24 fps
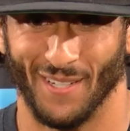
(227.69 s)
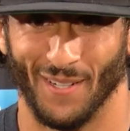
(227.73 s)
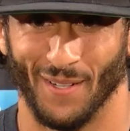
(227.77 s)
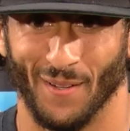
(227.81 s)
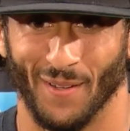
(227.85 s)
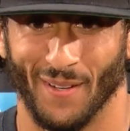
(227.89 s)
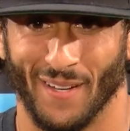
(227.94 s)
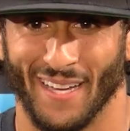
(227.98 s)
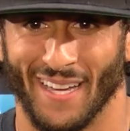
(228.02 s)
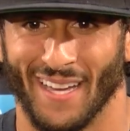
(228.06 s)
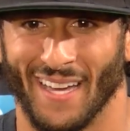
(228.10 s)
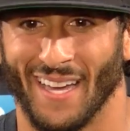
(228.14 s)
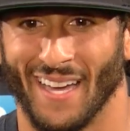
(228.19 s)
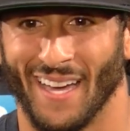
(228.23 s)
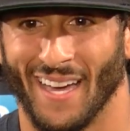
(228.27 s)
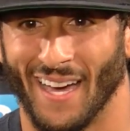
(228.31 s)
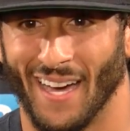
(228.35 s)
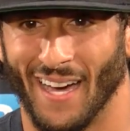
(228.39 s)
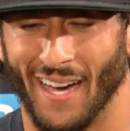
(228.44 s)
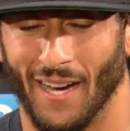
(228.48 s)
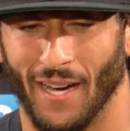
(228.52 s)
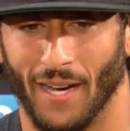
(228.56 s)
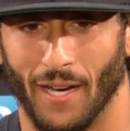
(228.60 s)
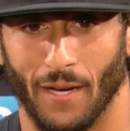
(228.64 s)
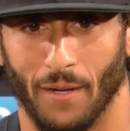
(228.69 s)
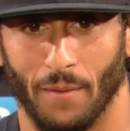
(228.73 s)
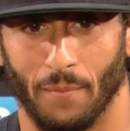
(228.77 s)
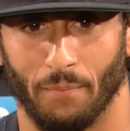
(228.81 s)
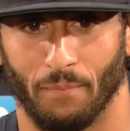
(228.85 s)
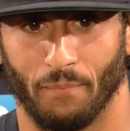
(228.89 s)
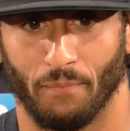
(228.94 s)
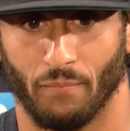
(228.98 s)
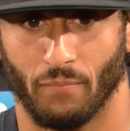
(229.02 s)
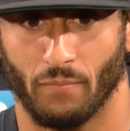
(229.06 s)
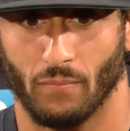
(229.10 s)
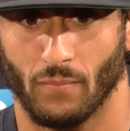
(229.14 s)
have to be
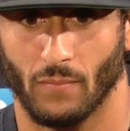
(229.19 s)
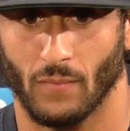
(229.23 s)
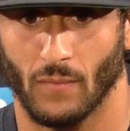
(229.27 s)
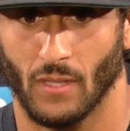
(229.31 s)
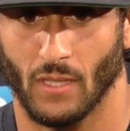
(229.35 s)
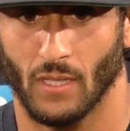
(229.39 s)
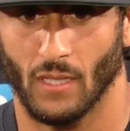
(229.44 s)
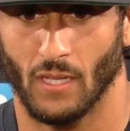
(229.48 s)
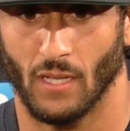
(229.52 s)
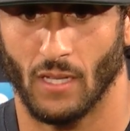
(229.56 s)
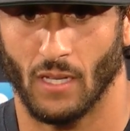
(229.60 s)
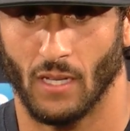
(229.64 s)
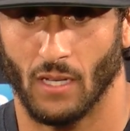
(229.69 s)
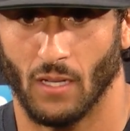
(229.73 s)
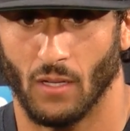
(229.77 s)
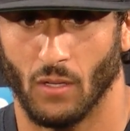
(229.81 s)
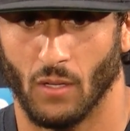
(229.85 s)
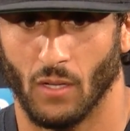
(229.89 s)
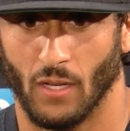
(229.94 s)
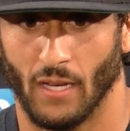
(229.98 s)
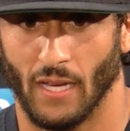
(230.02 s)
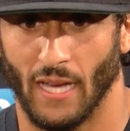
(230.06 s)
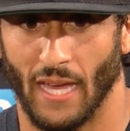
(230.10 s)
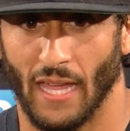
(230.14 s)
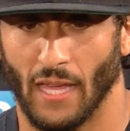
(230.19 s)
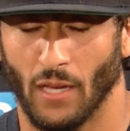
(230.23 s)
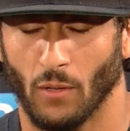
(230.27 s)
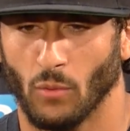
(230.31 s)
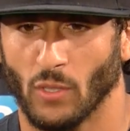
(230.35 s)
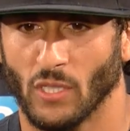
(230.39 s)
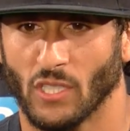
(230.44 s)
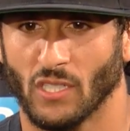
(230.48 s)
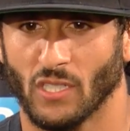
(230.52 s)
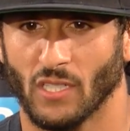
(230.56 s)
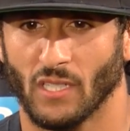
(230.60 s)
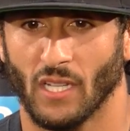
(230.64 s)
Nostradamus to
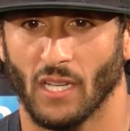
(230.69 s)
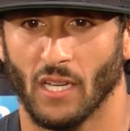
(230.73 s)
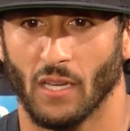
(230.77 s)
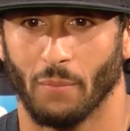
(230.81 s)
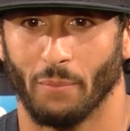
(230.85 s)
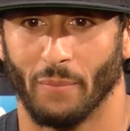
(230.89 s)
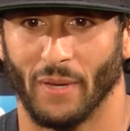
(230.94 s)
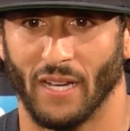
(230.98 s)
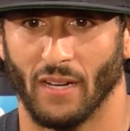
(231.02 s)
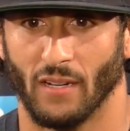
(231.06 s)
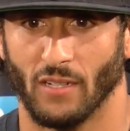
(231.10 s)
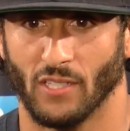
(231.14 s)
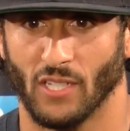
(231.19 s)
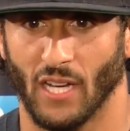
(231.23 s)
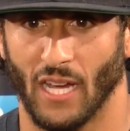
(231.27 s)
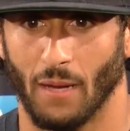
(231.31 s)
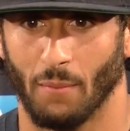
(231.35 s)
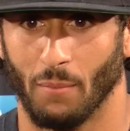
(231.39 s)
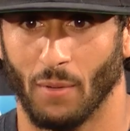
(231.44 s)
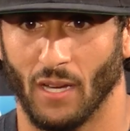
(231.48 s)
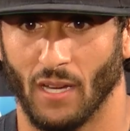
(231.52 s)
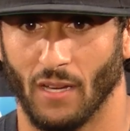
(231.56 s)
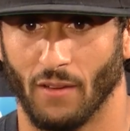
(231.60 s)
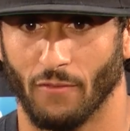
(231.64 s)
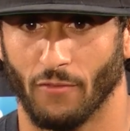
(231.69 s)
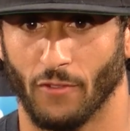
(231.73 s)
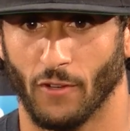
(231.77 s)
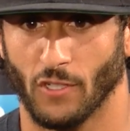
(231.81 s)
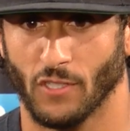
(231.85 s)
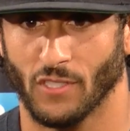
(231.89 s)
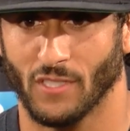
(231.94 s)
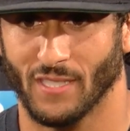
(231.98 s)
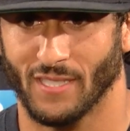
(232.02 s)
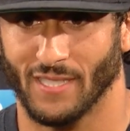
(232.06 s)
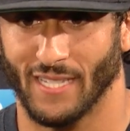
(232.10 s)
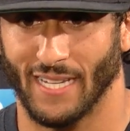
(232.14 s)
see the trajectory
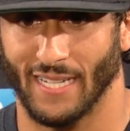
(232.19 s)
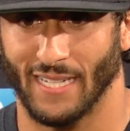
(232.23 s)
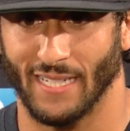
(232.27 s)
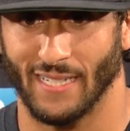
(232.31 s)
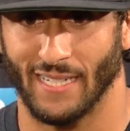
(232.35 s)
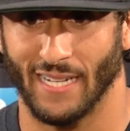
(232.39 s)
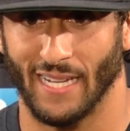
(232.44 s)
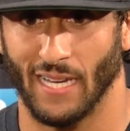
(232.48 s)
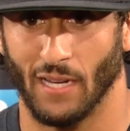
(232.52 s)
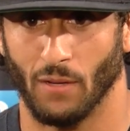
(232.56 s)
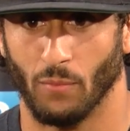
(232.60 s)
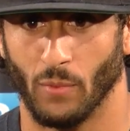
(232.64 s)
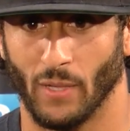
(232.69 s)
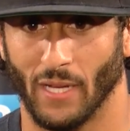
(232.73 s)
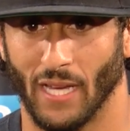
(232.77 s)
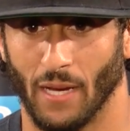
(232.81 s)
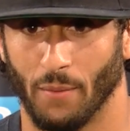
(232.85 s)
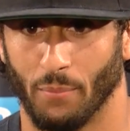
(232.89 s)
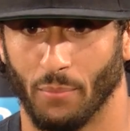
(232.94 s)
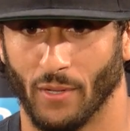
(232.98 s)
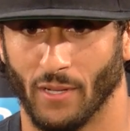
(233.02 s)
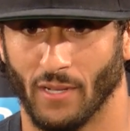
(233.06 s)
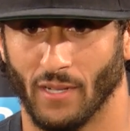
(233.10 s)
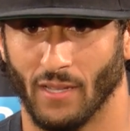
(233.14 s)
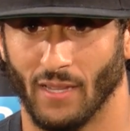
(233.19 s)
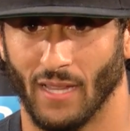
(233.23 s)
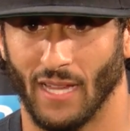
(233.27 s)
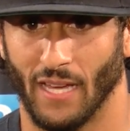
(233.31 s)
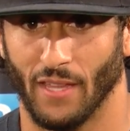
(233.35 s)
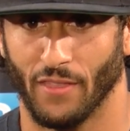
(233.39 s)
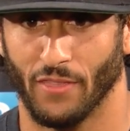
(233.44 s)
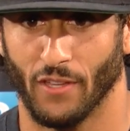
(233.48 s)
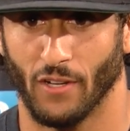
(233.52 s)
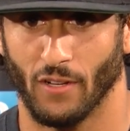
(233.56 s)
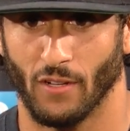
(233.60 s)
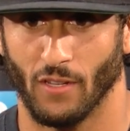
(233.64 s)
of things and
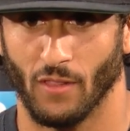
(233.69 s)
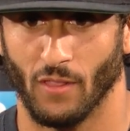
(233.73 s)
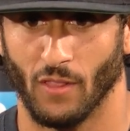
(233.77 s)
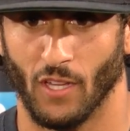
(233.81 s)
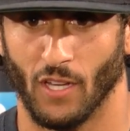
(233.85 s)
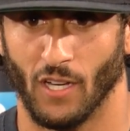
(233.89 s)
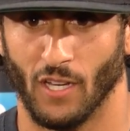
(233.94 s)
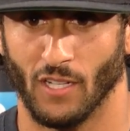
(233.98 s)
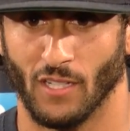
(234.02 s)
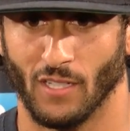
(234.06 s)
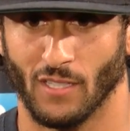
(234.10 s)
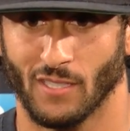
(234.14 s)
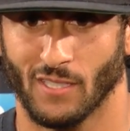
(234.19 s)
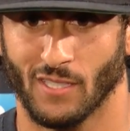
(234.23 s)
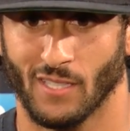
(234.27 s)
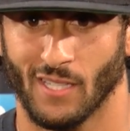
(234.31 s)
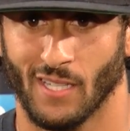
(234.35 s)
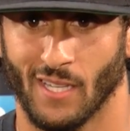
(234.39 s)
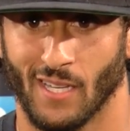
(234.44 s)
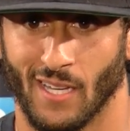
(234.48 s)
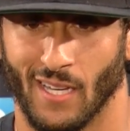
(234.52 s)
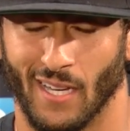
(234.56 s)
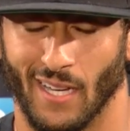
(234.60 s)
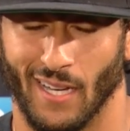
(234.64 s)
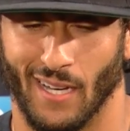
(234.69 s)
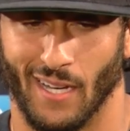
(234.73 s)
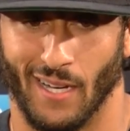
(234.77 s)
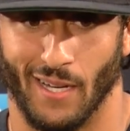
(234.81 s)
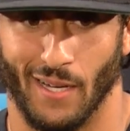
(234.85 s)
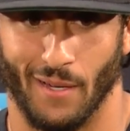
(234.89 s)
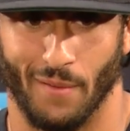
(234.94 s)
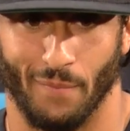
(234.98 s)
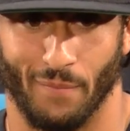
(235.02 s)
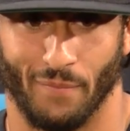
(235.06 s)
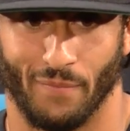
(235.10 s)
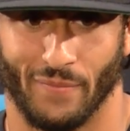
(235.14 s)
developments. And
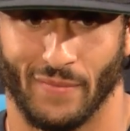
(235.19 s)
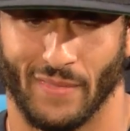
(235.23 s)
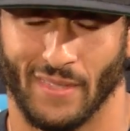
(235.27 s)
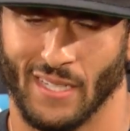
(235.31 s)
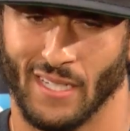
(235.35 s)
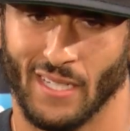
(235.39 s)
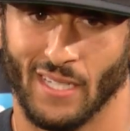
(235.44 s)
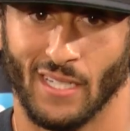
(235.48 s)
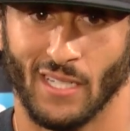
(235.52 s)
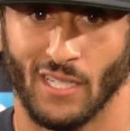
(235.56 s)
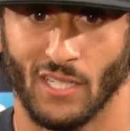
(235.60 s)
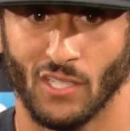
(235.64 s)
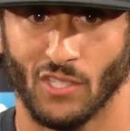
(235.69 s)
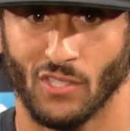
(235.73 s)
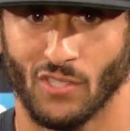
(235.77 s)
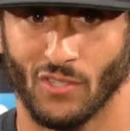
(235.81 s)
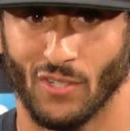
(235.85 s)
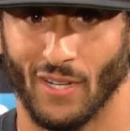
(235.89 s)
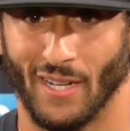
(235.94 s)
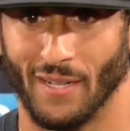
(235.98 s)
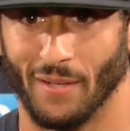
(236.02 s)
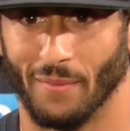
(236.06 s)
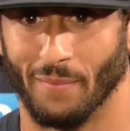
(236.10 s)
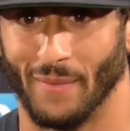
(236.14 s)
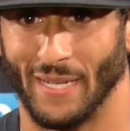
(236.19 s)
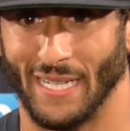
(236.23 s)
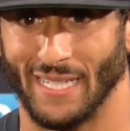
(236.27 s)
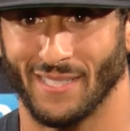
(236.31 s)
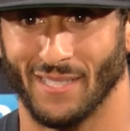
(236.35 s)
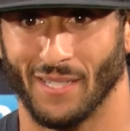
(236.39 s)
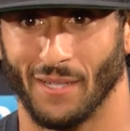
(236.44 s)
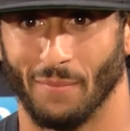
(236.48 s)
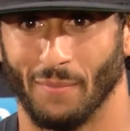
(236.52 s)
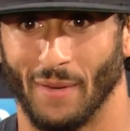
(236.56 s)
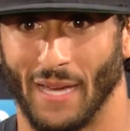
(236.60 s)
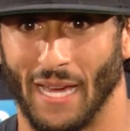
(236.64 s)
the challenge that
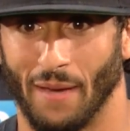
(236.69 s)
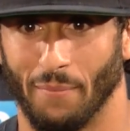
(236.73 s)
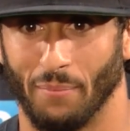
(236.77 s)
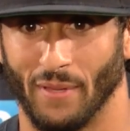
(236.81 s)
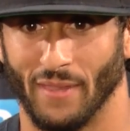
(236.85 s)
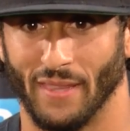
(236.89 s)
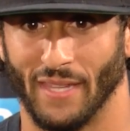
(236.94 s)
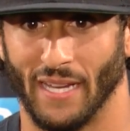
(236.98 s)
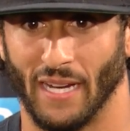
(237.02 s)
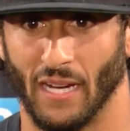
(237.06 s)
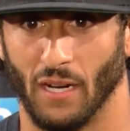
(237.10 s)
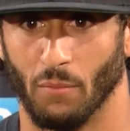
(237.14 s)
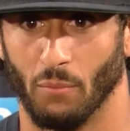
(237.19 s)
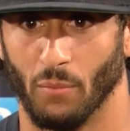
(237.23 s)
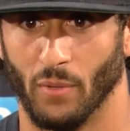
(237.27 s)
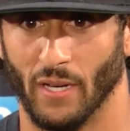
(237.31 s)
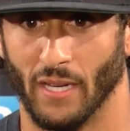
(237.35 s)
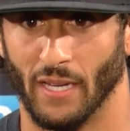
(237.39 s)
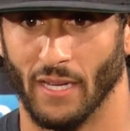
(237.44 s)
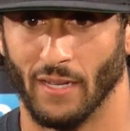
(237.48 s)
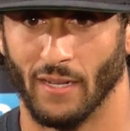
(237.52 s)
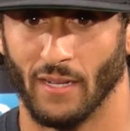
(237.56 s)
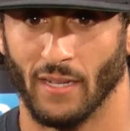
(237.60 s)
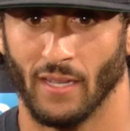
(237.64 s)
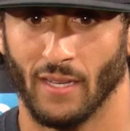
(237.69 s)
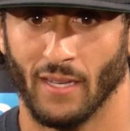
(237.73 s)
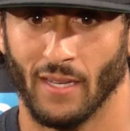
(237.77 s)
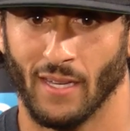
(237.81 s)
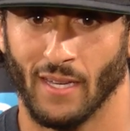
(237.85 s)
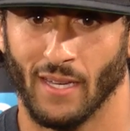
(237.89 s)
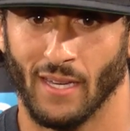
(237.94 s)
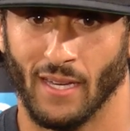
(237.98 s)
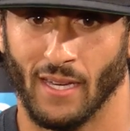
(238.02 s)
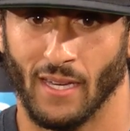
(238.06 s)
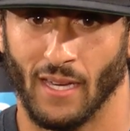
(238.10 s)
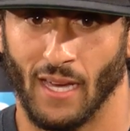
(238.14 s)
this whole
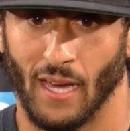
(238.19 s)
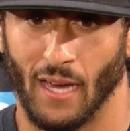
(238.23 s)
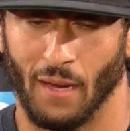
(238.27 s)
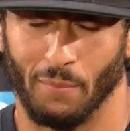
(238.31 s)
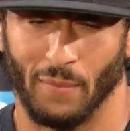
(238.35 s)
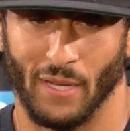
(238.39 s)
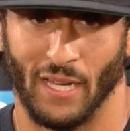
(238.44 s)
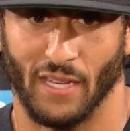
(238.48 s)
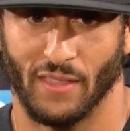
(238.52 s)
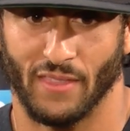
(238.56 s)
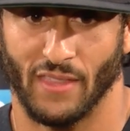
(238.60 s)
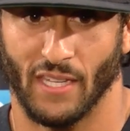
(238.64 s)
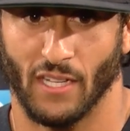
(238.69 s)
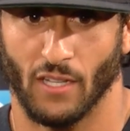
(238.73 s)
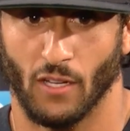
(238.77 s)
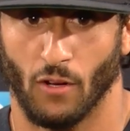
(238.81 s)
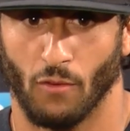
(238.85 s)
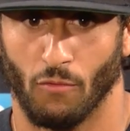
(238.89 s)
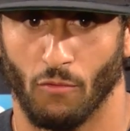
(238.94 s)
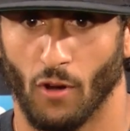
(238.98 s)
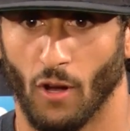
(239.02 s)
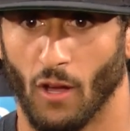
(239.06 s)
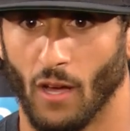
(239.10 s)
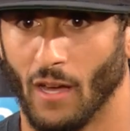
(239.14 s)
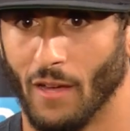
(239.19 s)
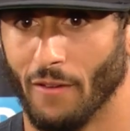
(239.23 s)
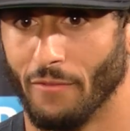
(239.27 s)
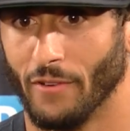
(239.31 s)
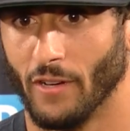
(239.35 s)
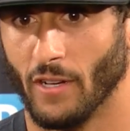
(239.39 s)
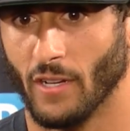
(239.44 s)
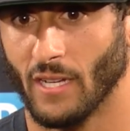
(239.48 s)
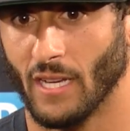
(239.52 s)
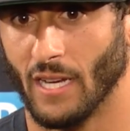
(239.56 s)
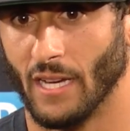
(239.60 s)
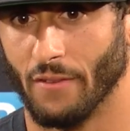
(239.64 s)
athlete activism
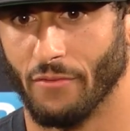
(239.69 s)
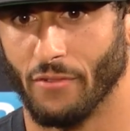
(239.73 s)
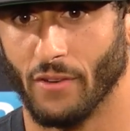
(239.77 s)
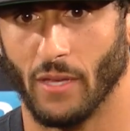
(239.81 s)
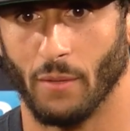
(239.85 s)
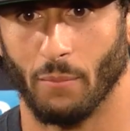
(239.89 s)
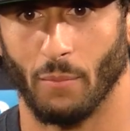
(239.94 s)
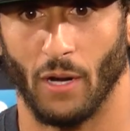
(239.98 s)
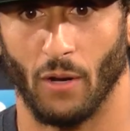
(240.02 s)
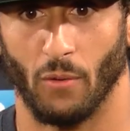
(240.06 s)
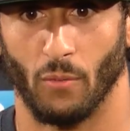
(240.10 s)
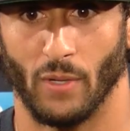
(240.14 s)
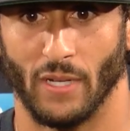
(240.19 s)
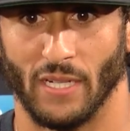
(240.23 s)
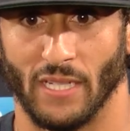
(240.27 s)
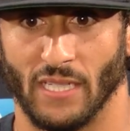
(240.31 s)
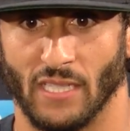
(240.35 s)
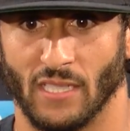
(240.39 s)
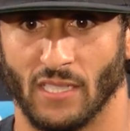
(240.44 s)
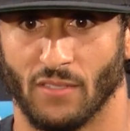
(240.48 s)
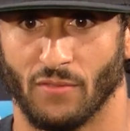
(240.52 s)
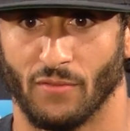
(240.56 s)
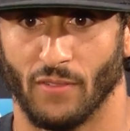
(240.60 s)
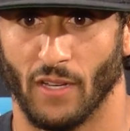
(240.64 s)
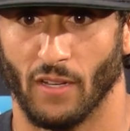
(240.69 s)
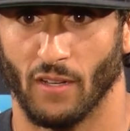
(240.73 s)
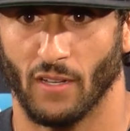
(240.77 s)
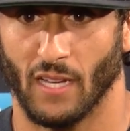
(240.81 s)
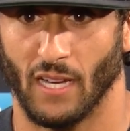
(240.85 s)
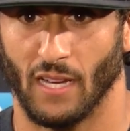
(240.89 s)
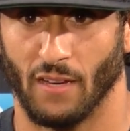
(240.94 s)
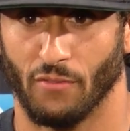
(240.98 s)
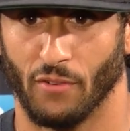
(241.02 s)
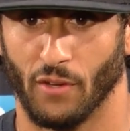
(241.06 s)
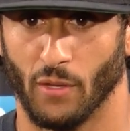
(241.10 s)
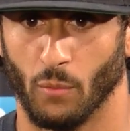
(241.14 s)
movement
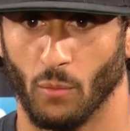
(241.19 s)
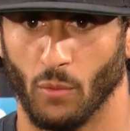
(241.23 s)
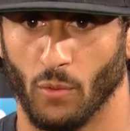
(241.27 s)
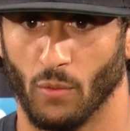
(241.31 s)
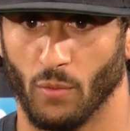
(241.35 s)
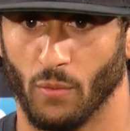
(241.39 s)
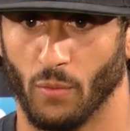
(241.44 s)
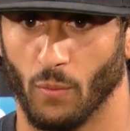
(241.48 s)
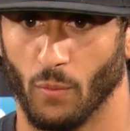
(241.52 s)
is